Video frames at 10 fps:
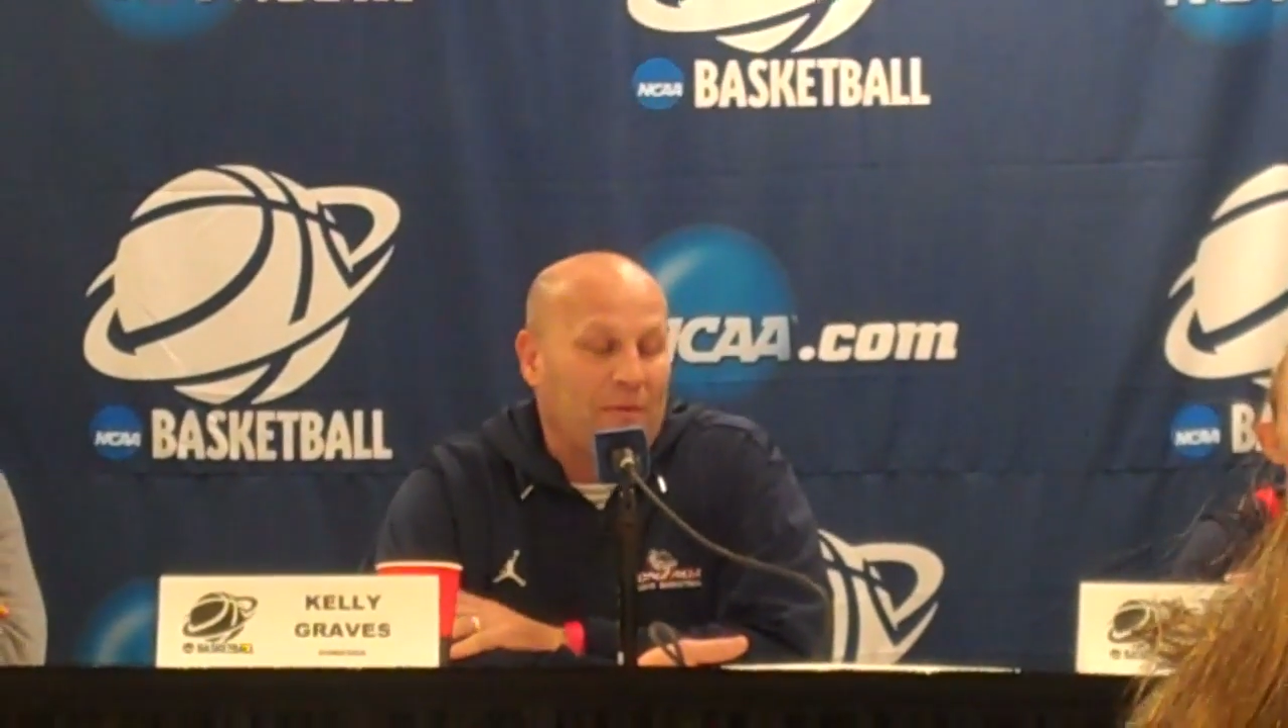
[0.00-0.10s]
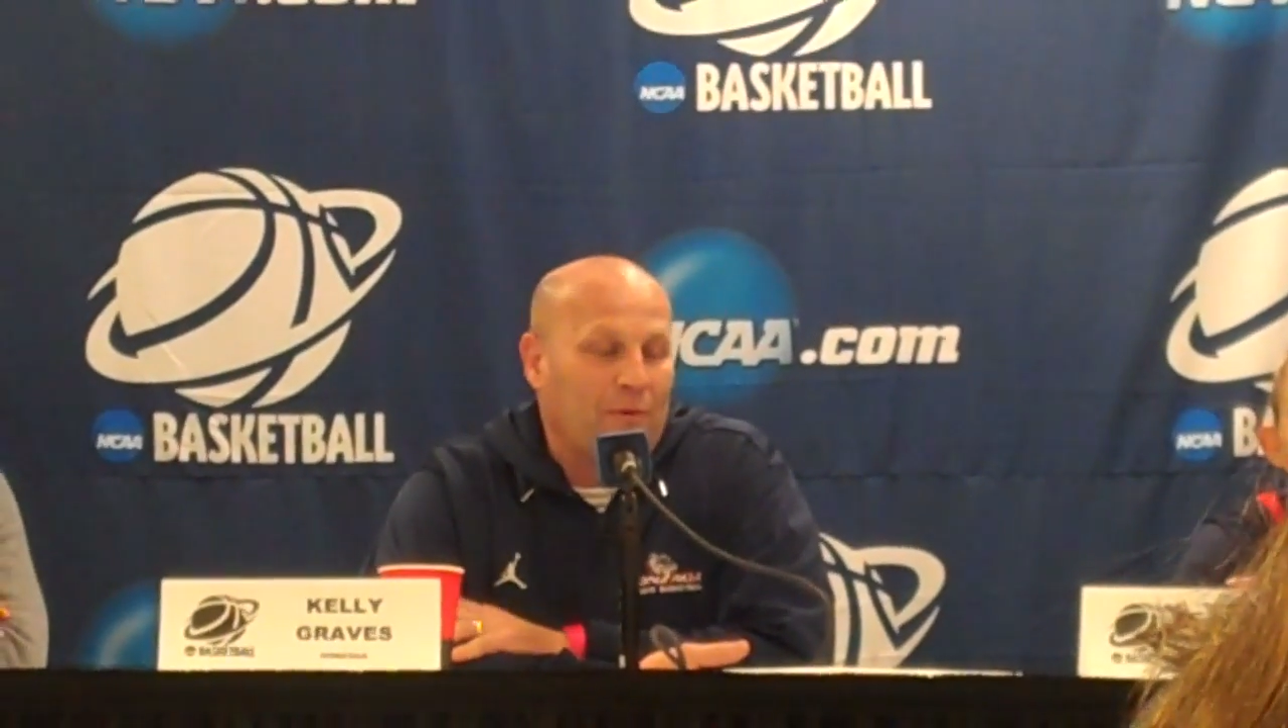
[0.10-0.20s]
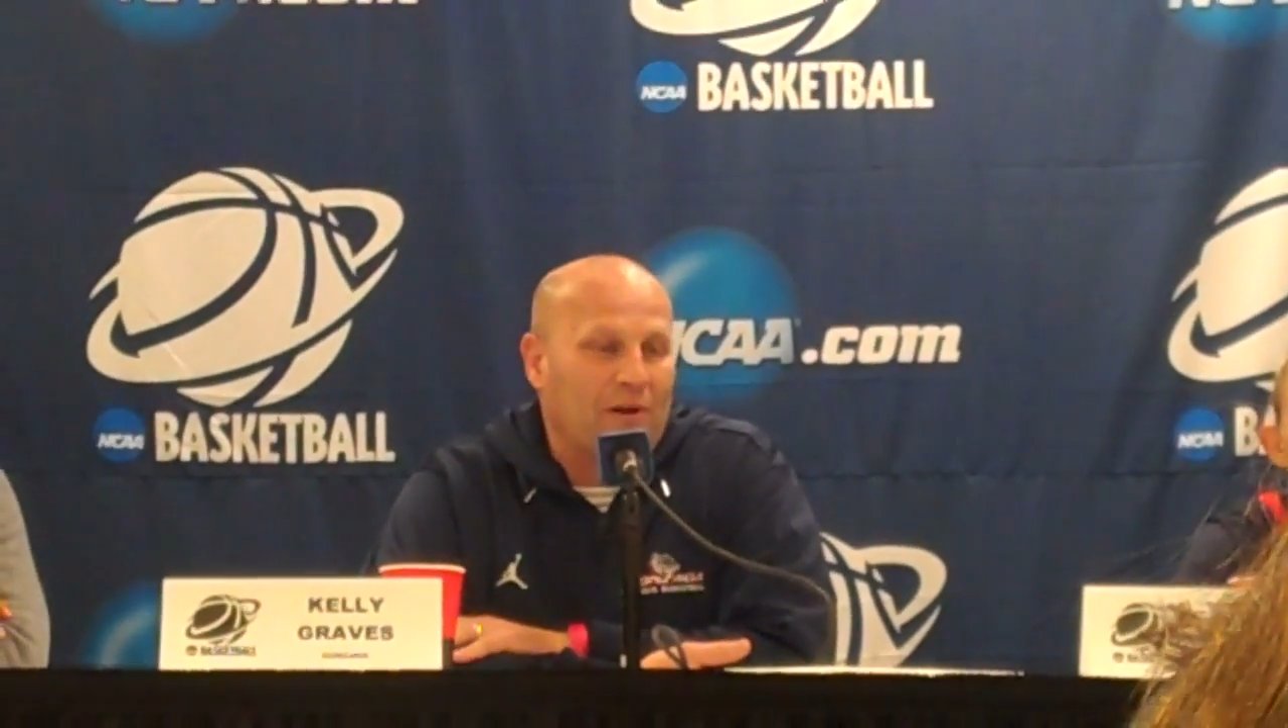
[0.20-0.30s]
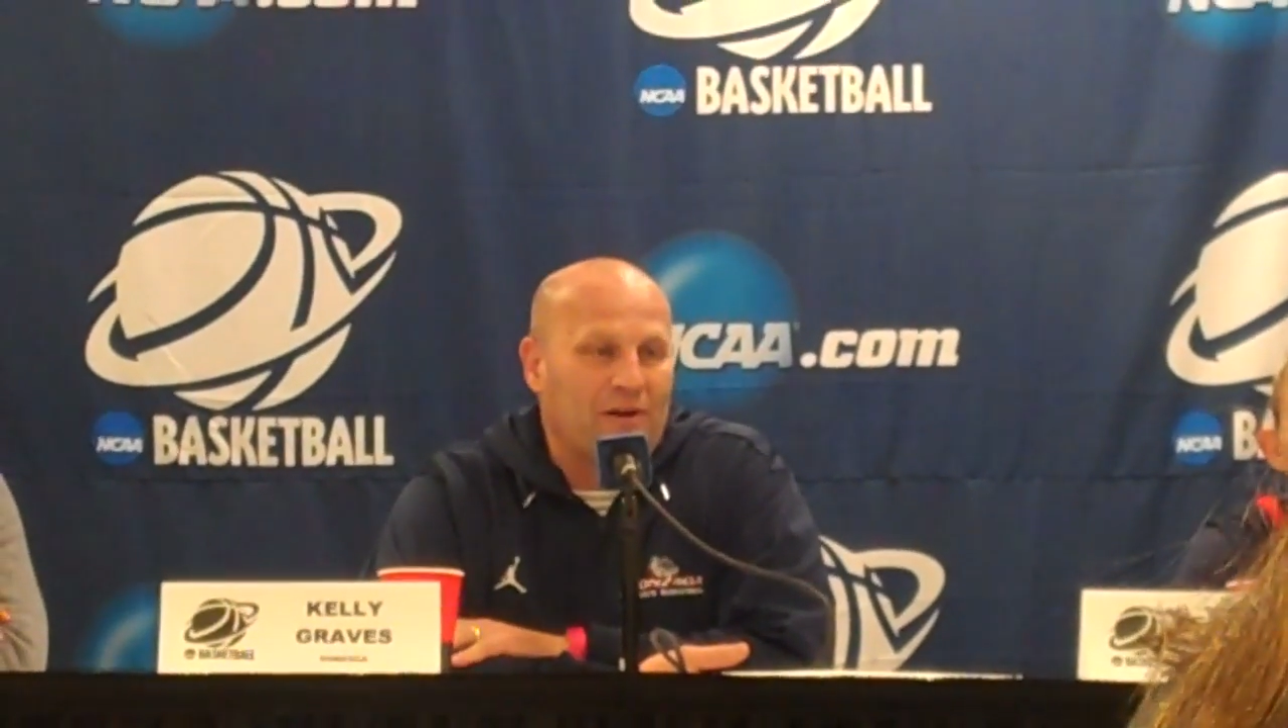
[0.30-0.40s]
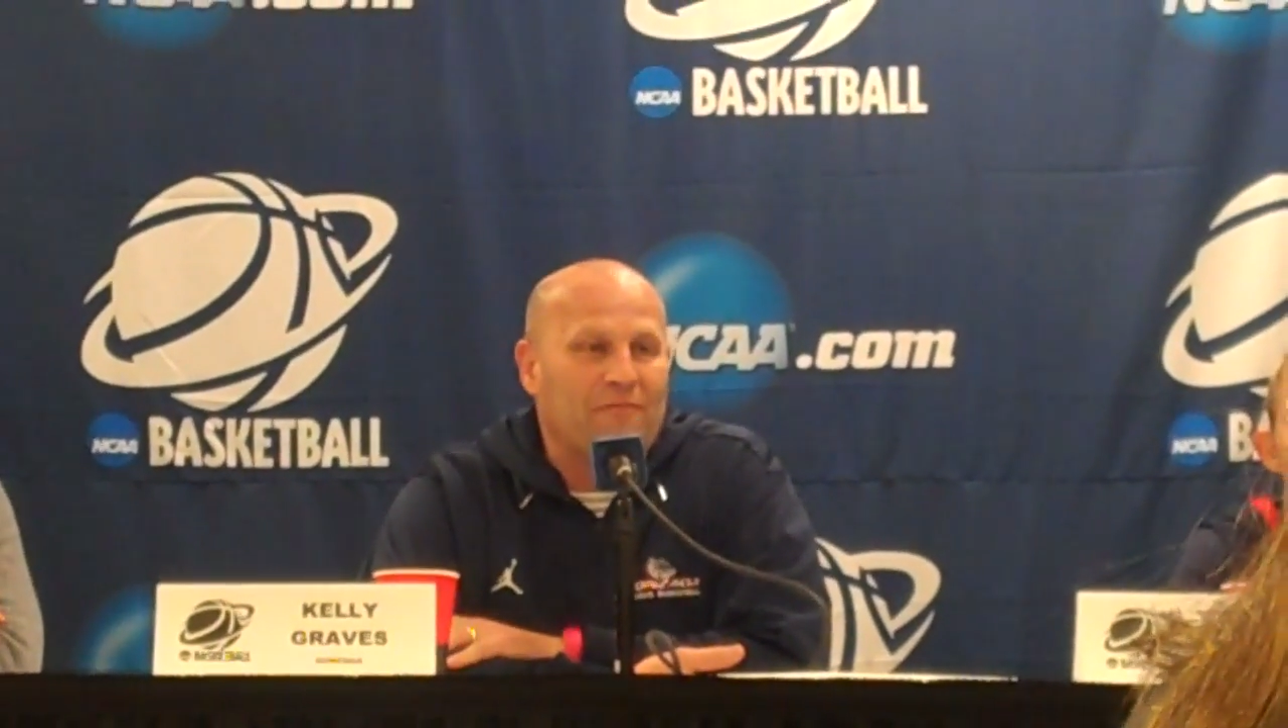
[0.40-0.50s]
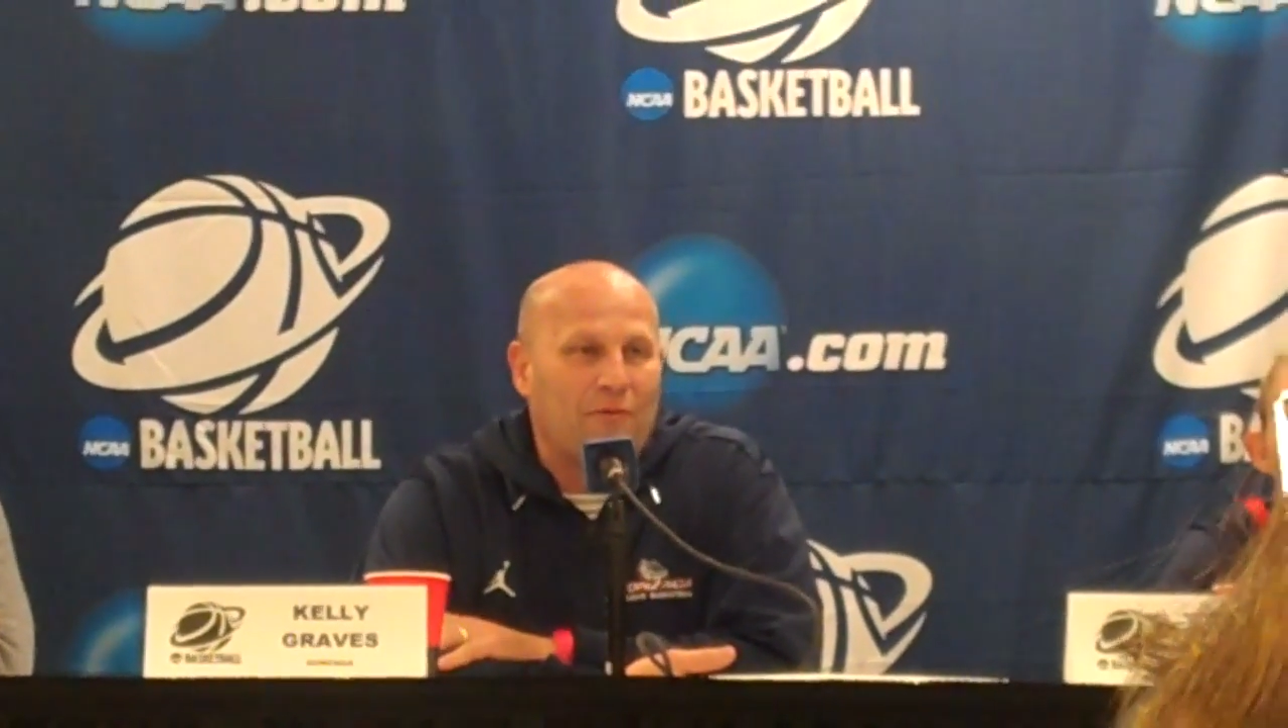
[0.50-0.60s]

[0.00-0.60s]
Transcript: but we're looking